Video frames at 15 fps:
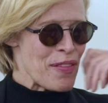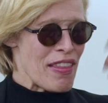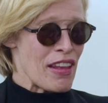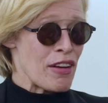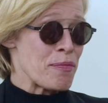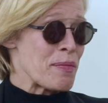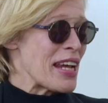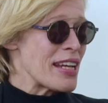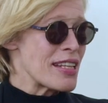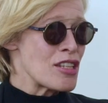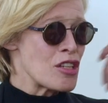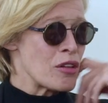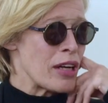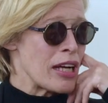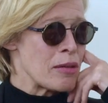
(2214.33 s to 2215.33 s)
then my
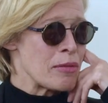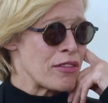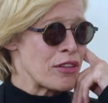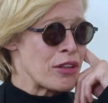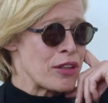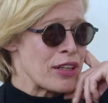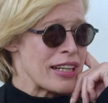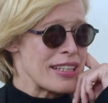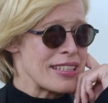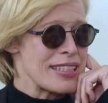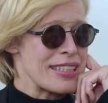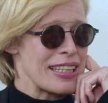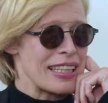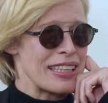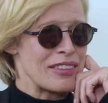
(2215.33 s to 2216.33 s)
Instagram, of course,